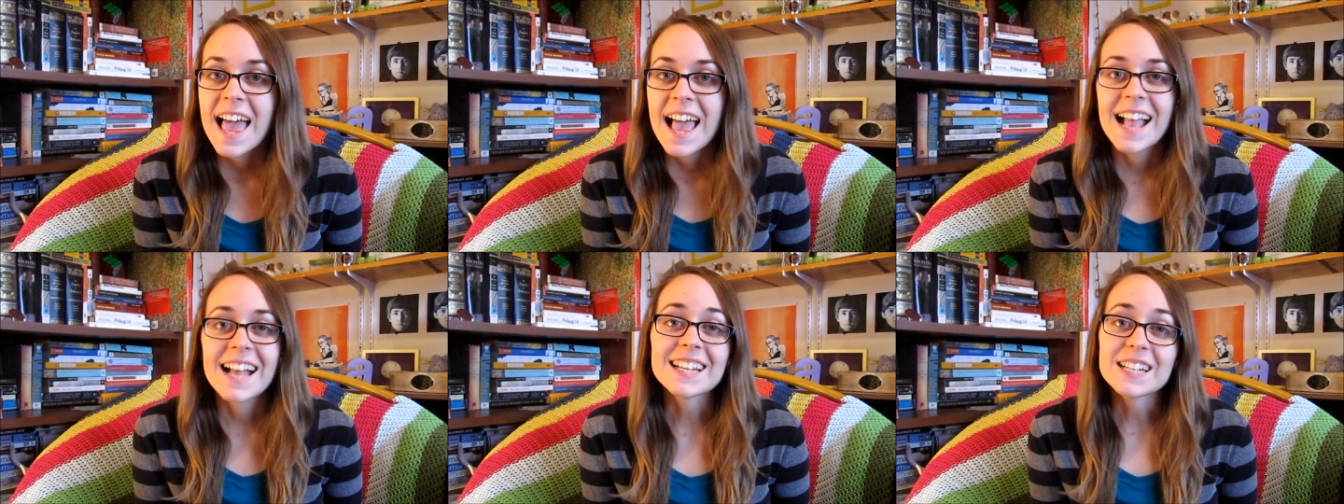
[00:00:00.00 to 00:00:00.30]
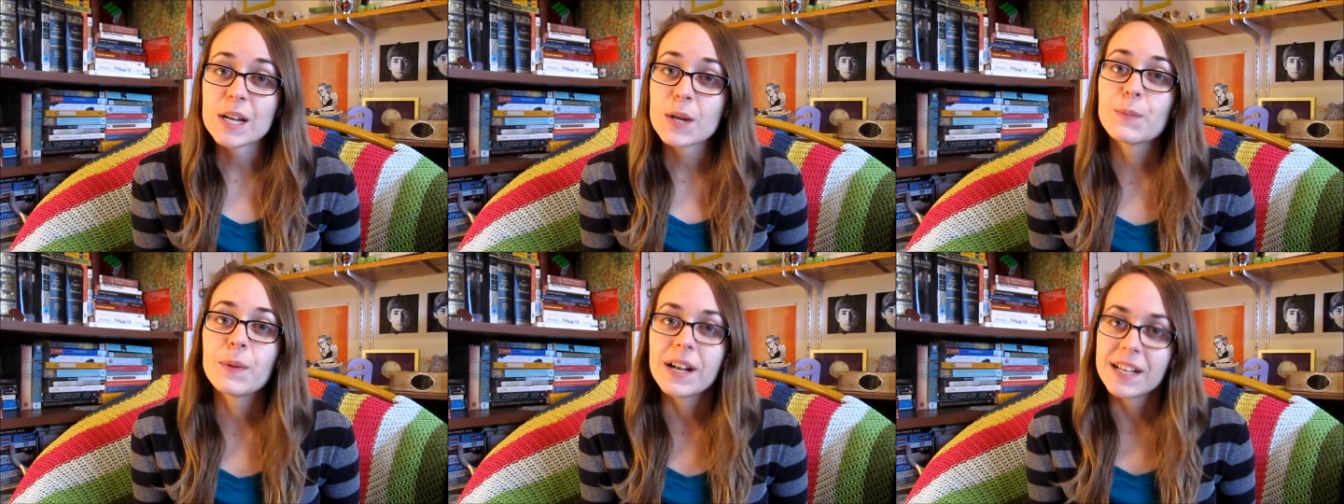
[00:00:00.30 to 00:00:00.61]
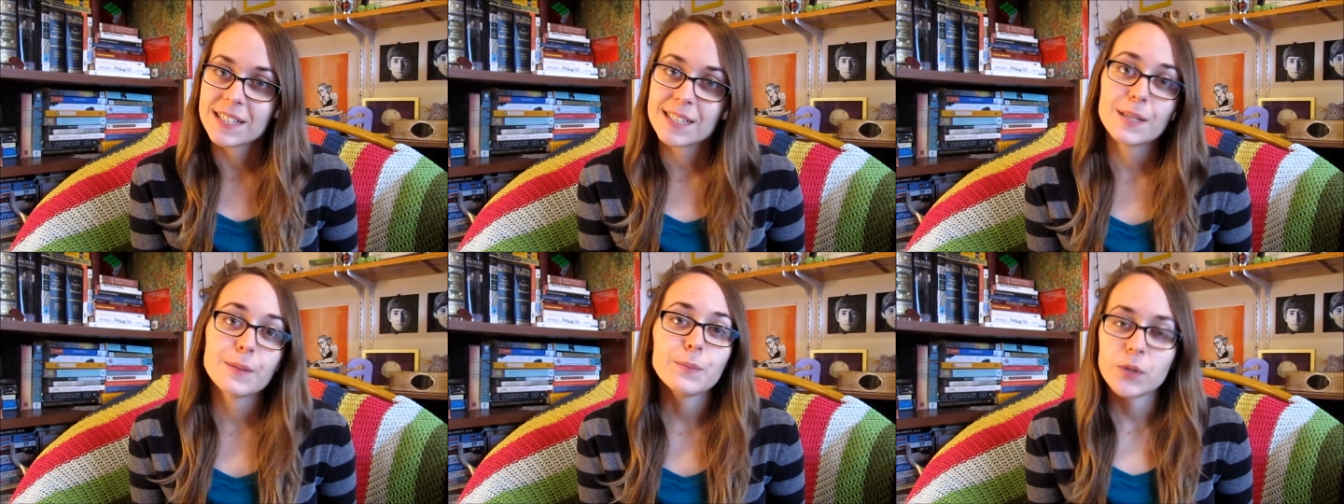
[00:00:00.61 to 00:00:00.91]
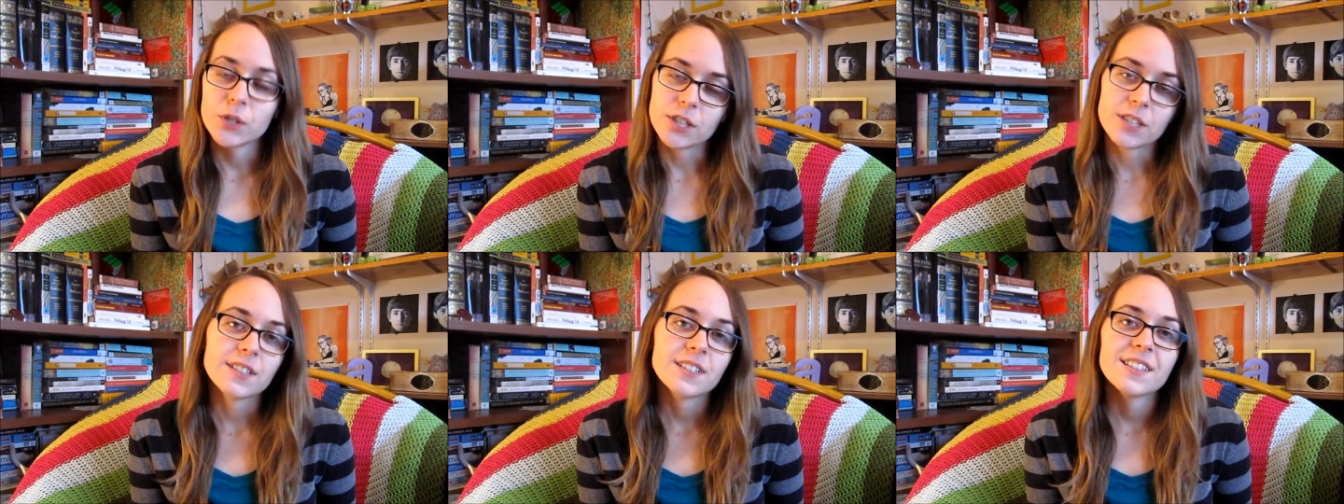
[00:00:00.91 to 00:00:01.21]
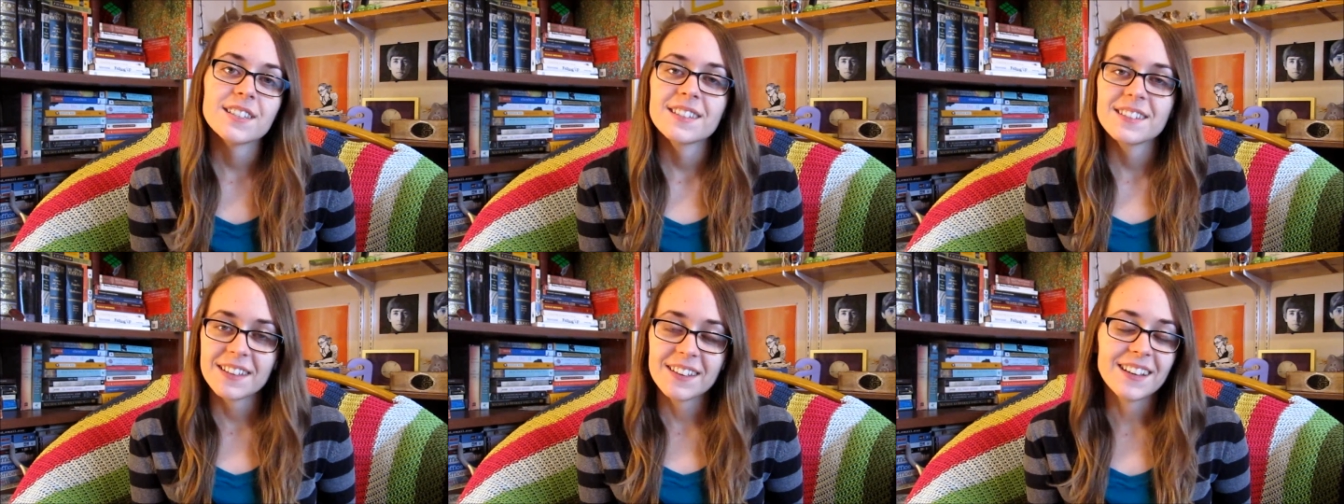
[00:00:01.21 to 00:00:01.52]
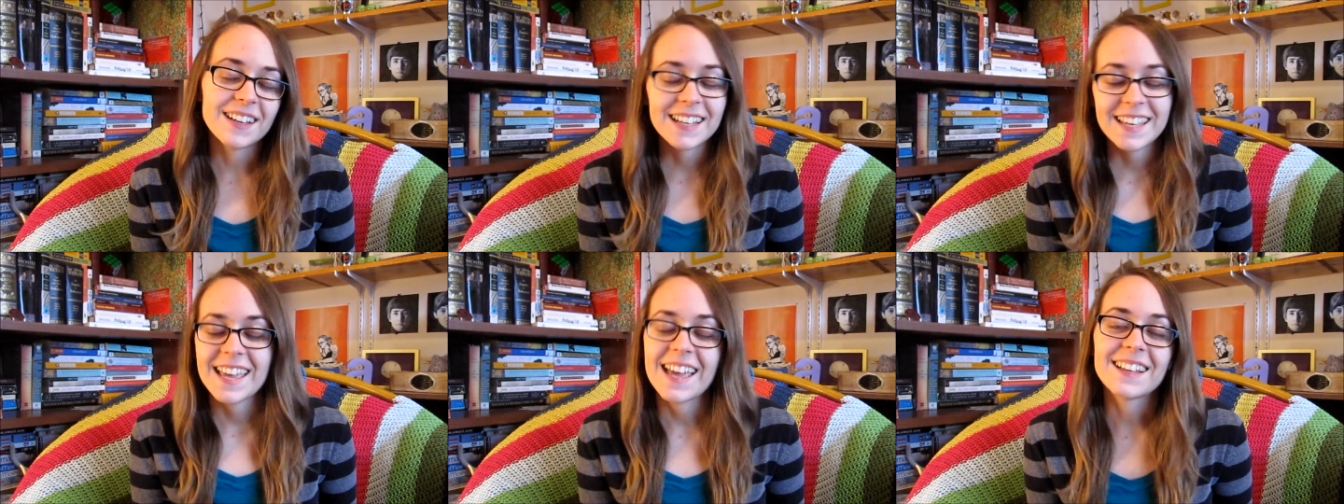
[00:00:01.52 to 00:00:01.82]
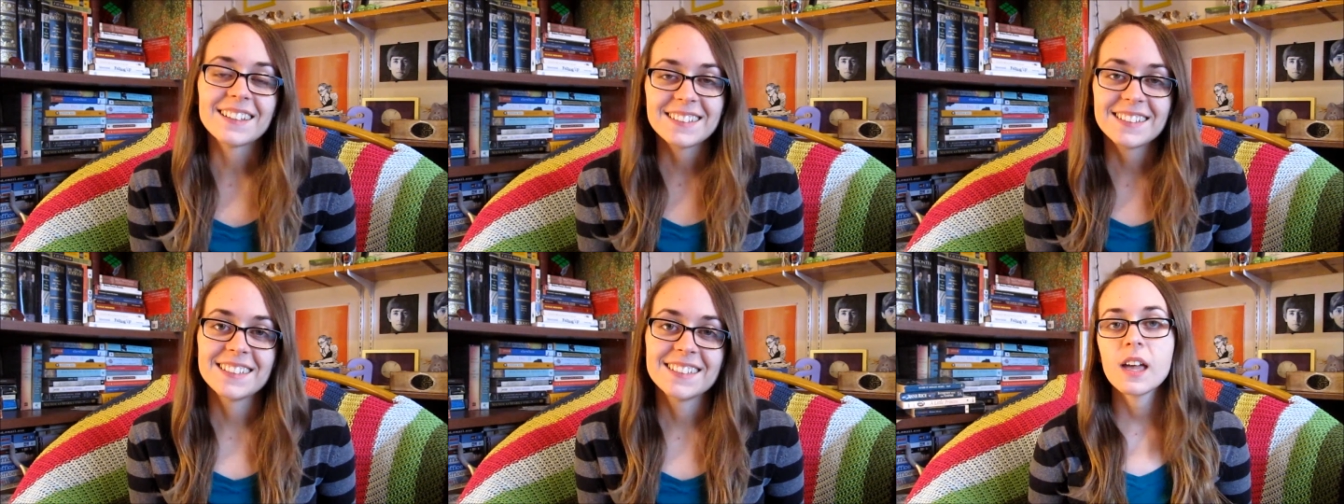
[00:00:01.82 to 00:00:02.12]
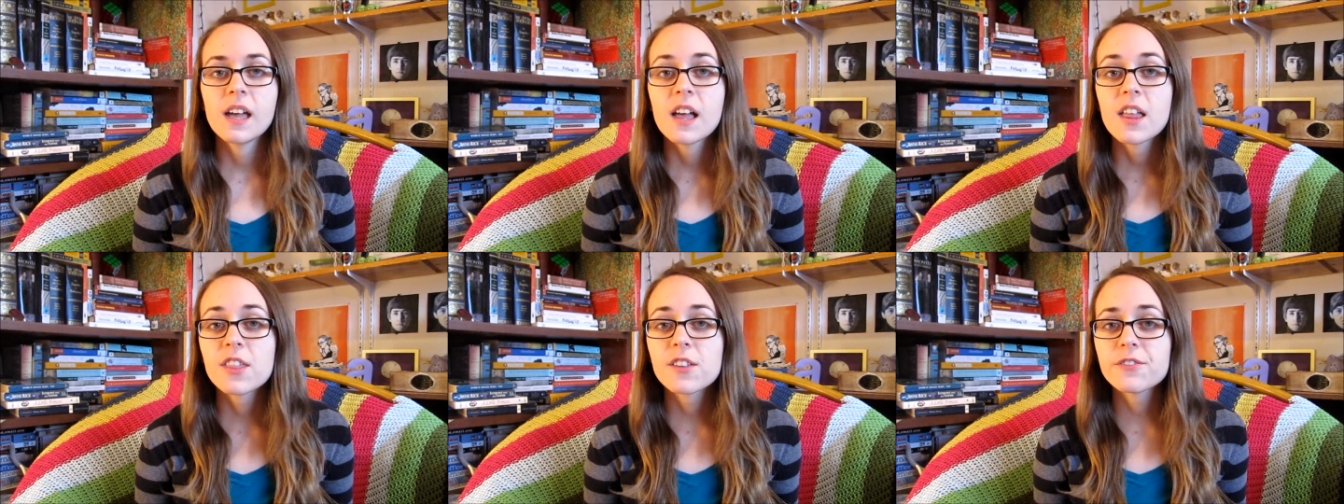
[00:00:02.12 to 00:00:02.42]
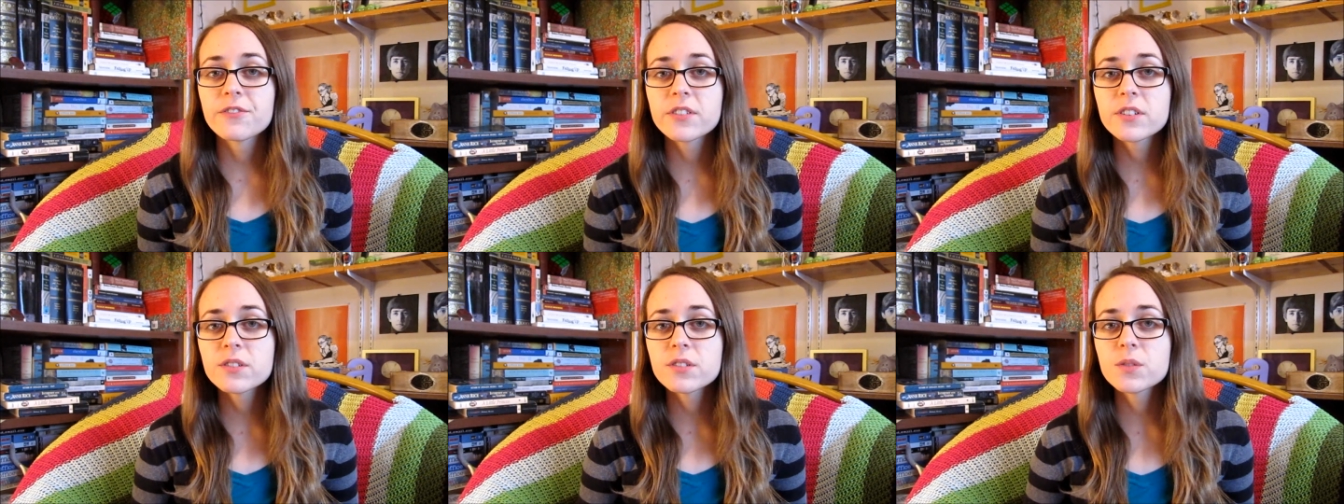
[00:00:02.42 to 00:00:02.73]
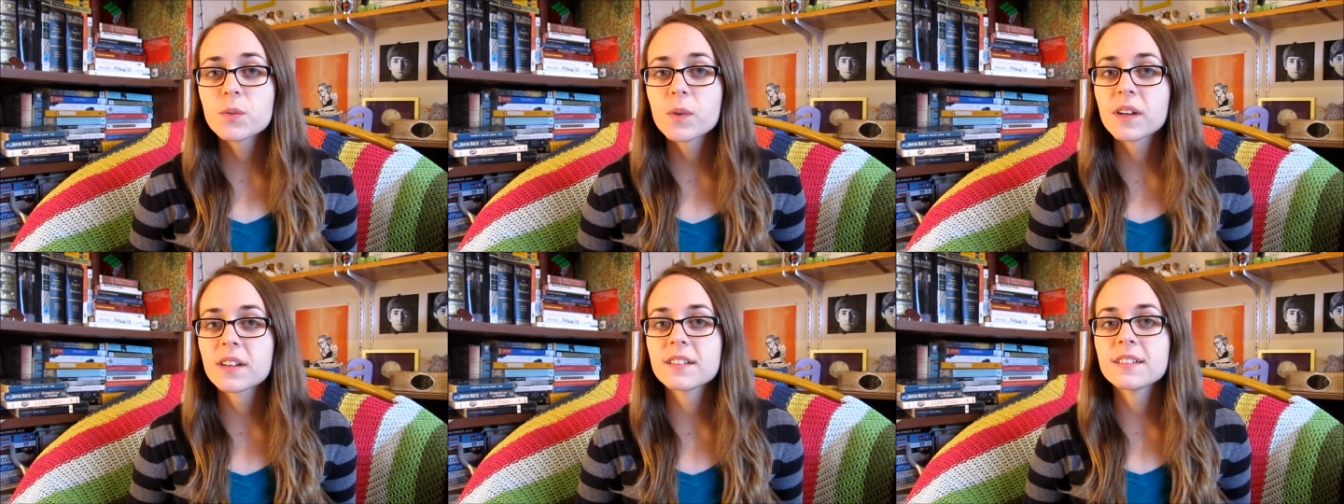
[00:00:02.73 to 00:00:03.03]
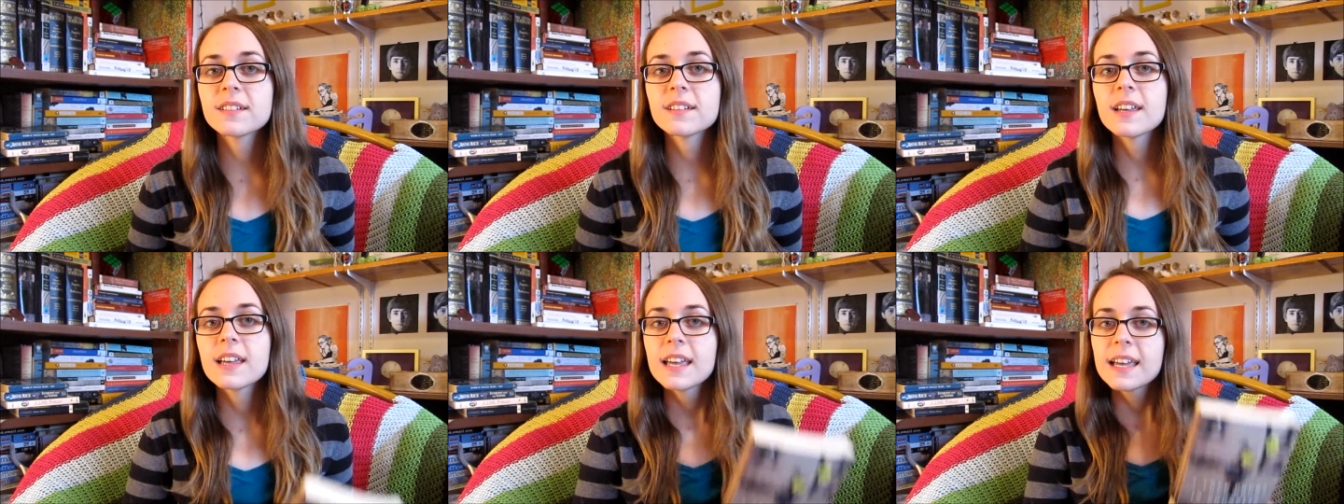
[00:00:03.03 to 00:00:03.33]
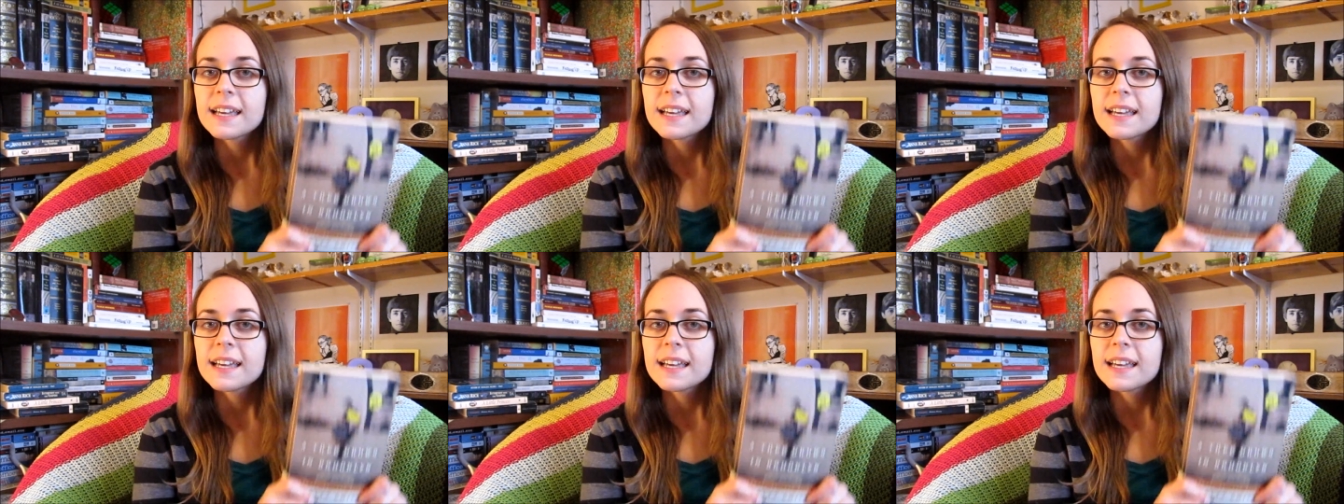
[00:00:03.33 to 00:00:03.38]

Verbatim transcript: and I bought some books again. The first one